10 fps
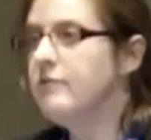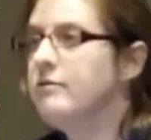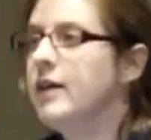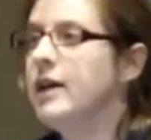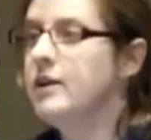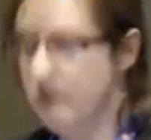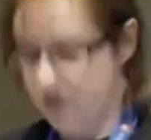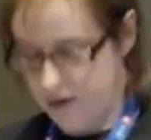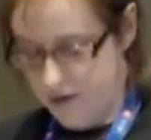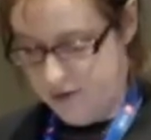and in a
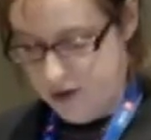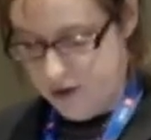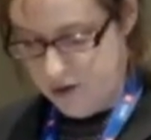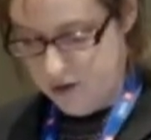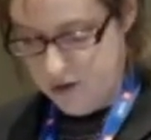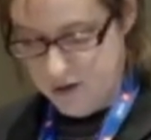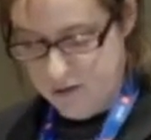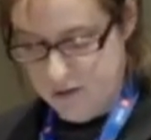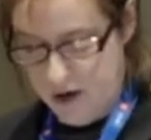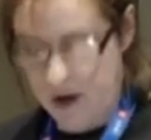range of
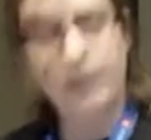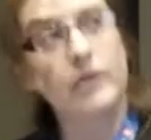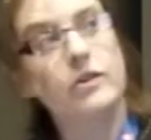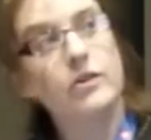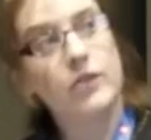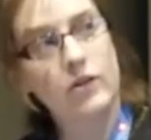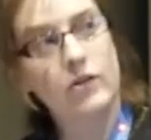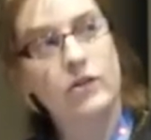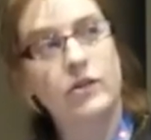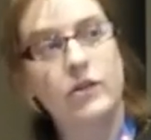geological environments
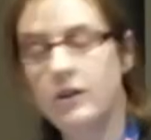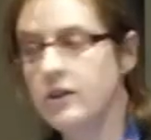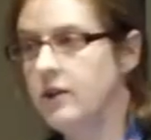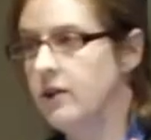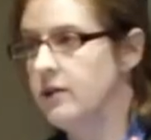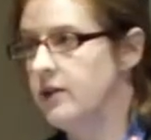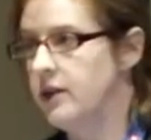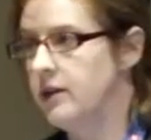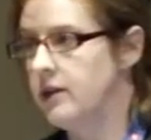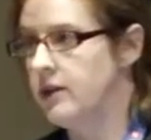such as
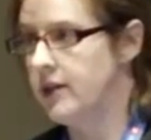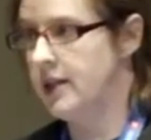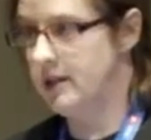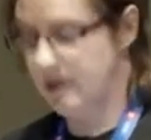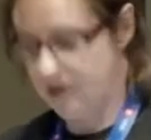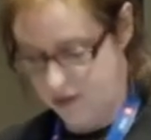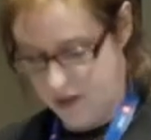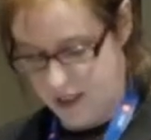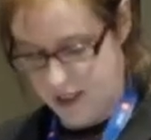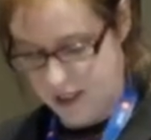those that you can see
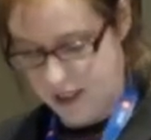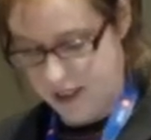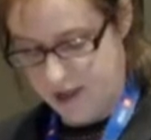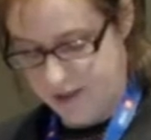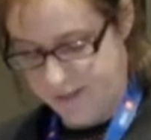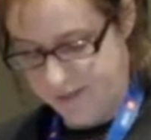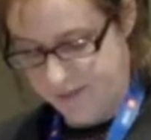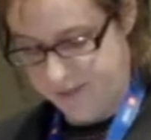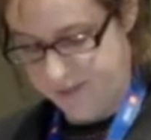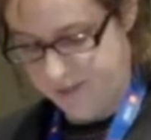illustrated here.